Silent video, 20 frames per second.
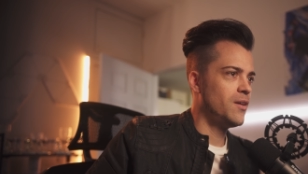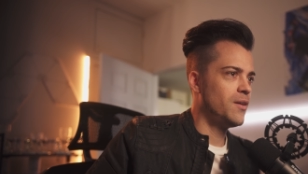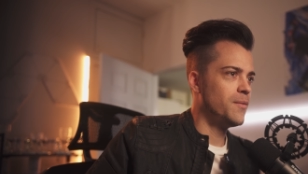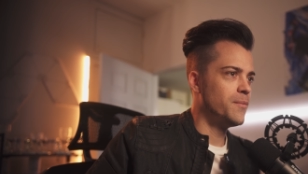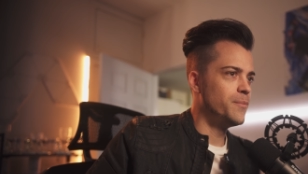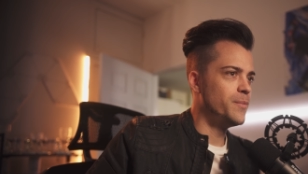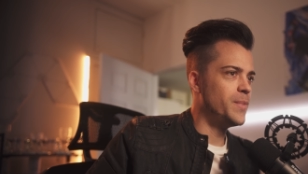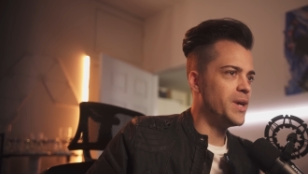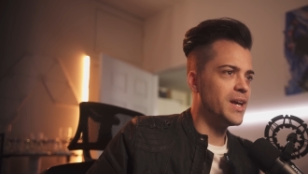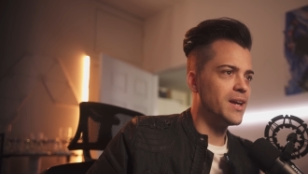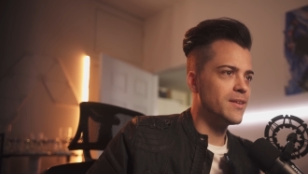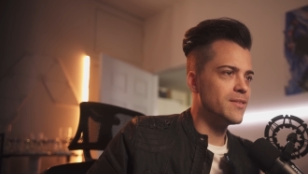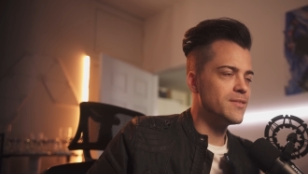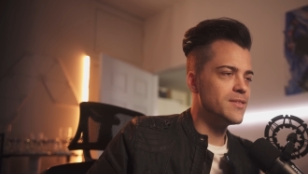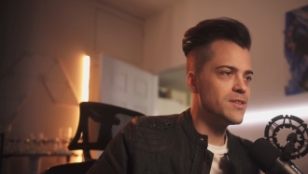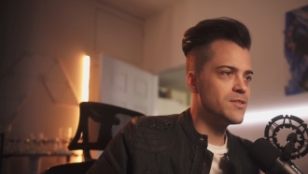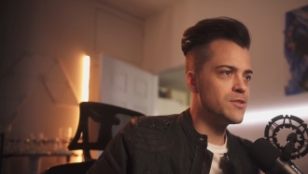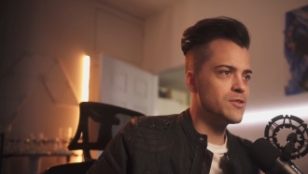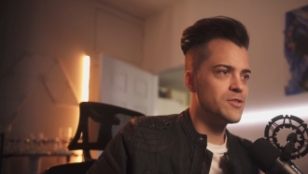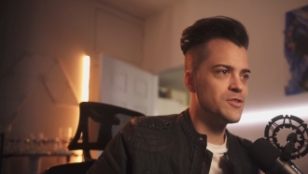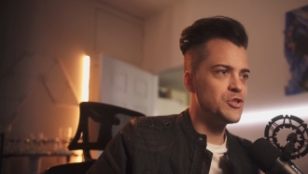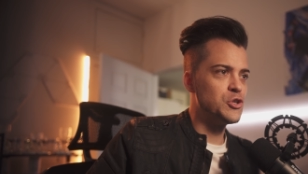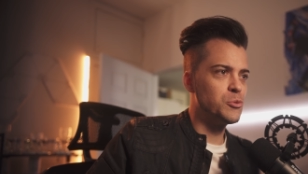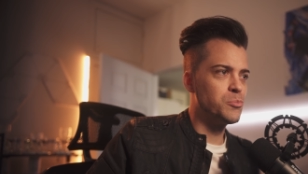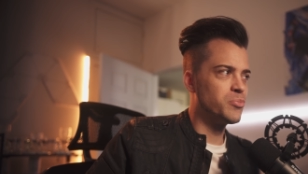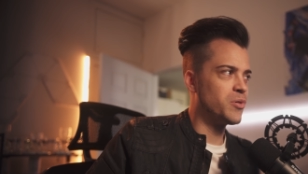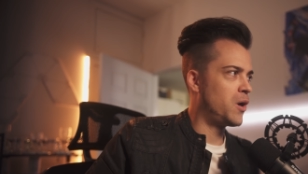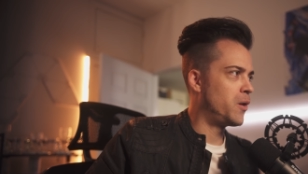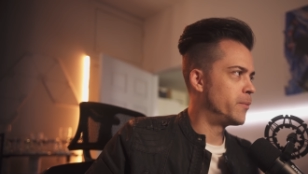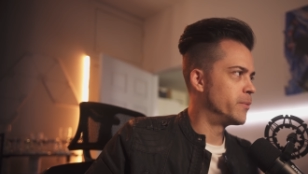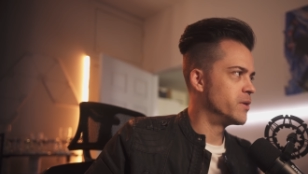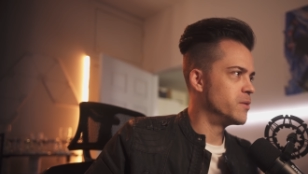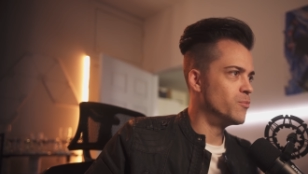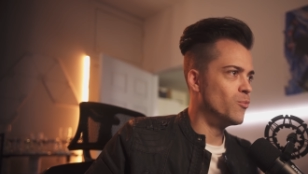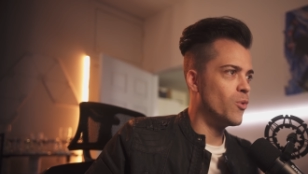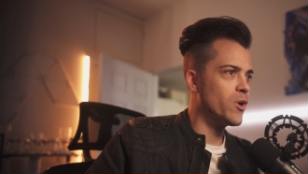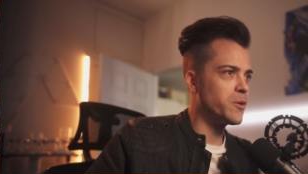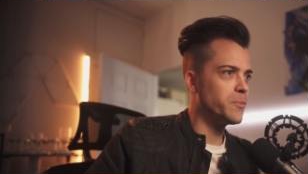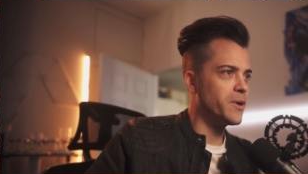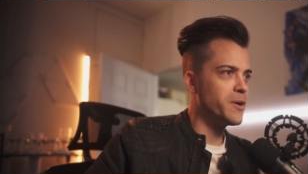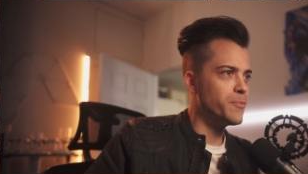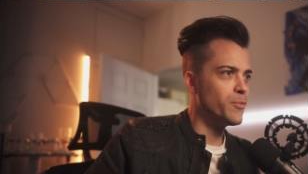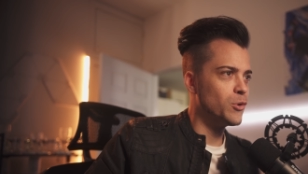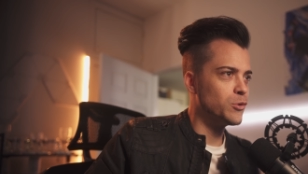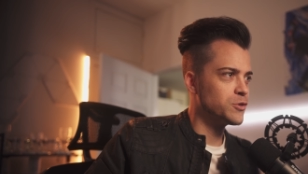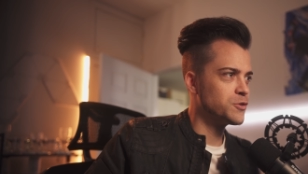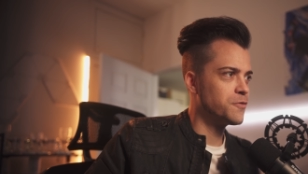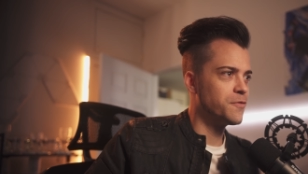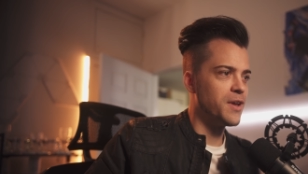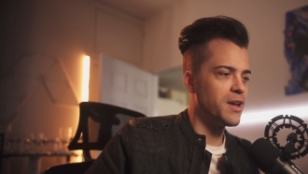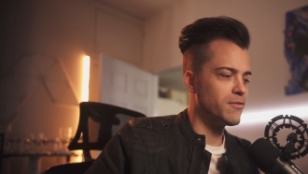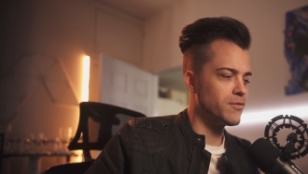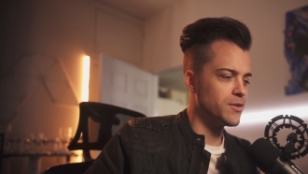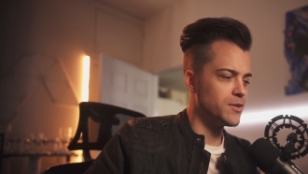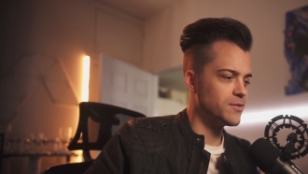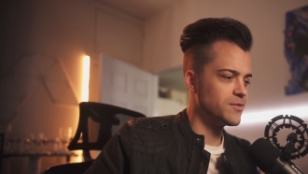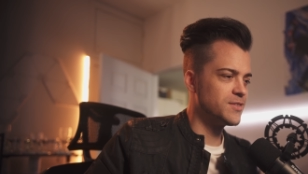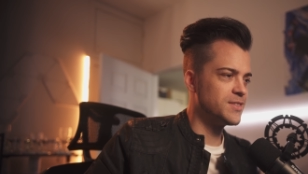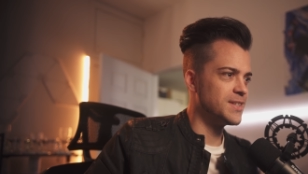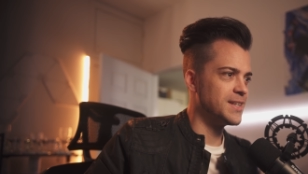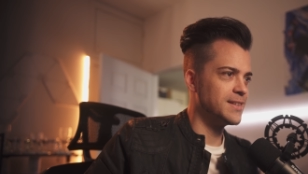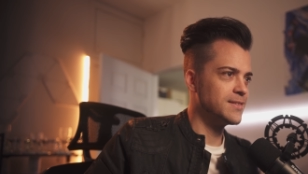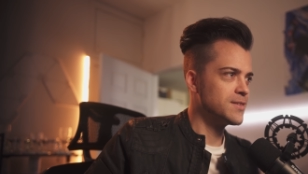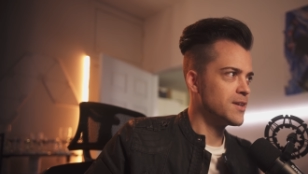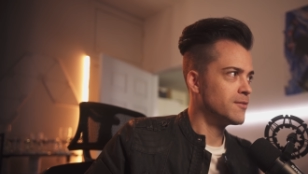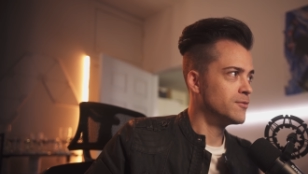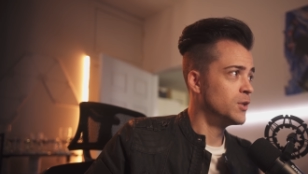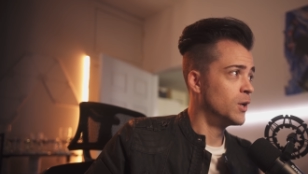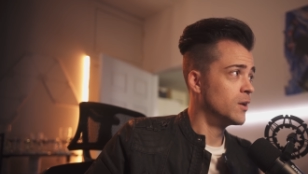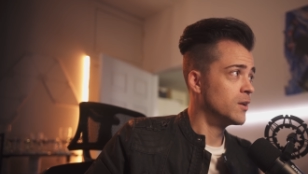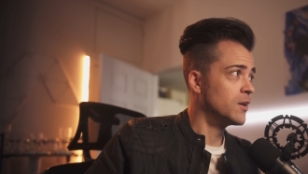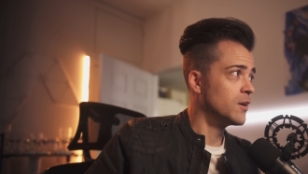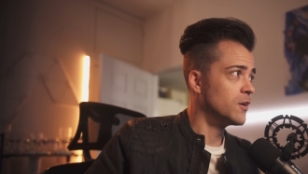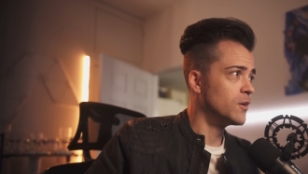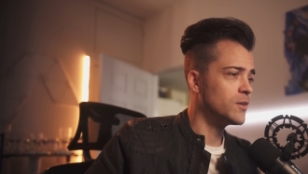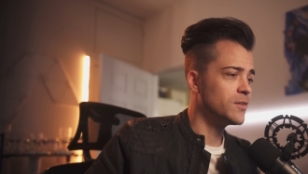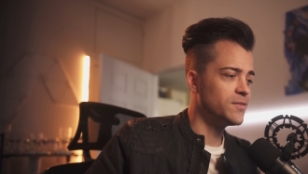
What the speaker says: Man, this is still probably one of my most favorite scenes I've done here.